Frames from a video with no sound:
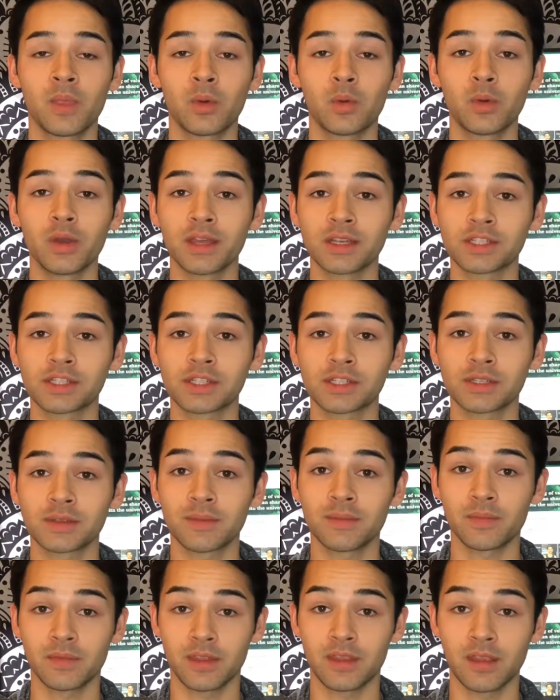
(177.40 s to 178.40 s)
which
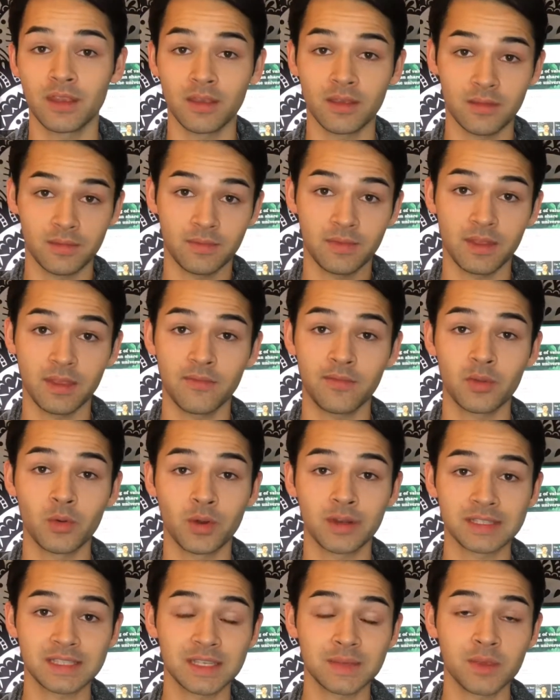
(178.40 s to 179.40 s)
if you
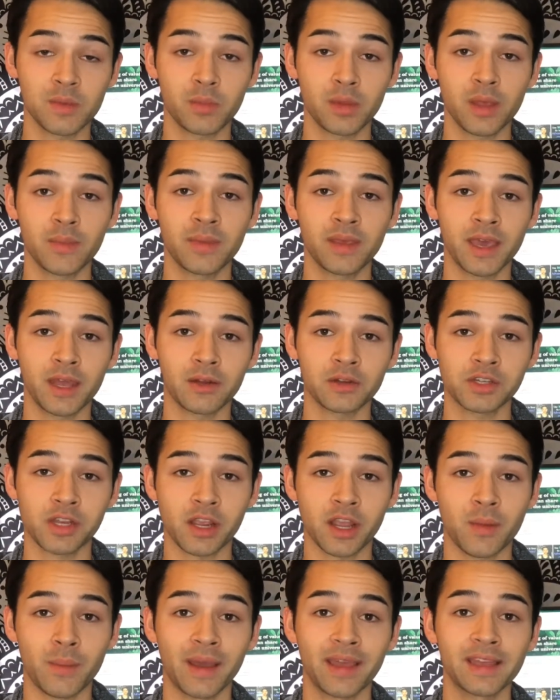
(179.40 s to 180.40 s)
want to see me play piano,
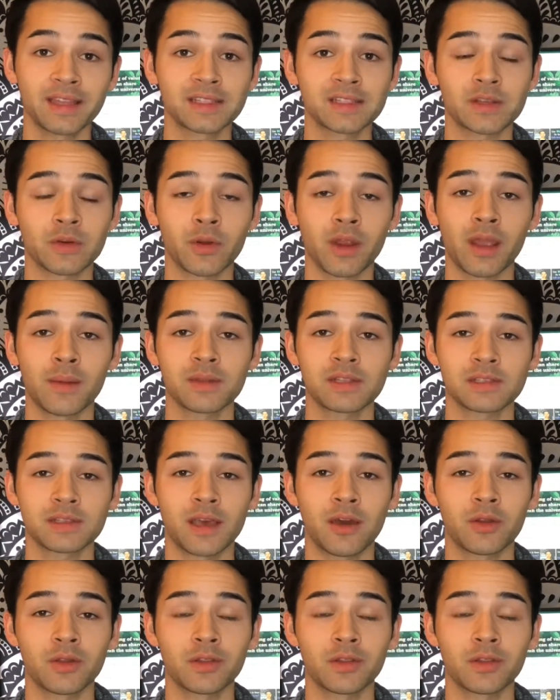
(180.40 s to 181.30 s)
check on my Instagram. It's down